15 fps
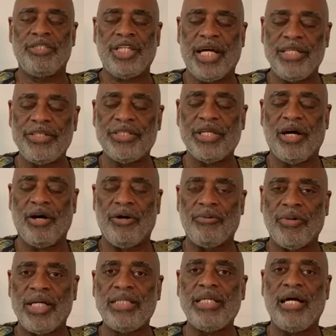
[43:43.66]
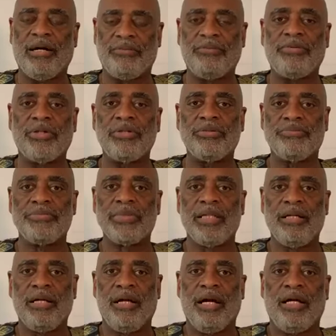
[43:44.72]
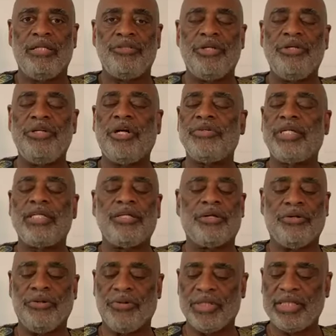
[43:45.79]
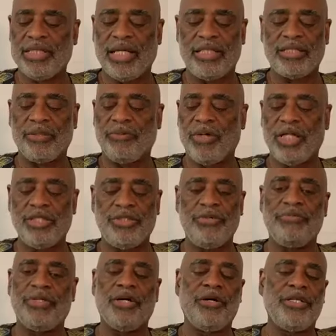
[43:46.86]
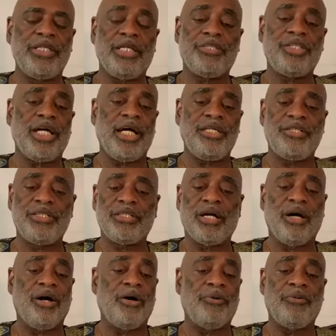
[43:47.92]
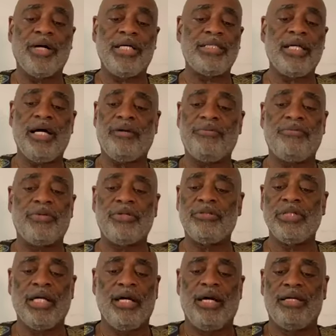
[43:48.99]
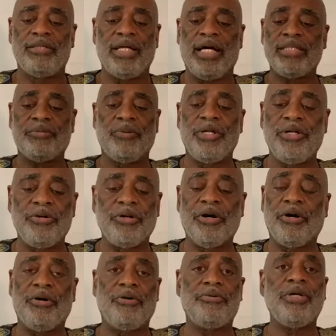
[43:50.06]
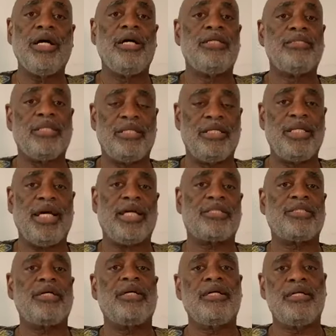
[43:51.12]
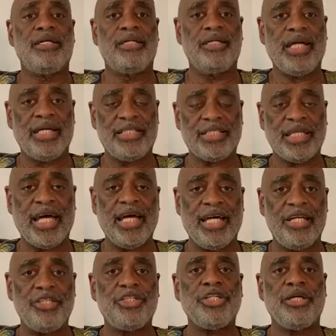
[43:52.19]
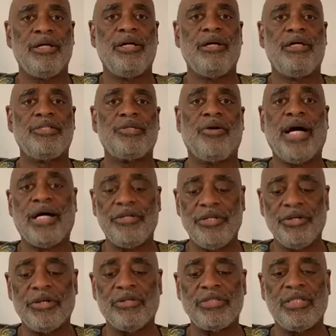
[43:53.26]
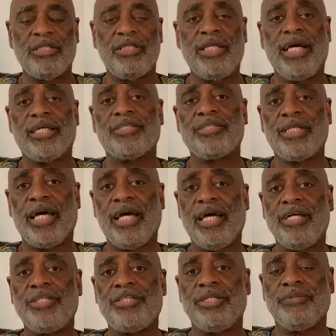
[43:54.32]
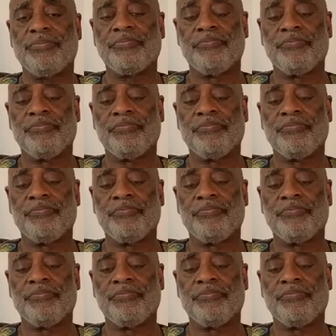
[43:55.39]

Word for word: Changes are always helpful. Do you know that the Course says that once you learn that changes are always helpful, that's when you go to the next stage. So how do you go to the next stage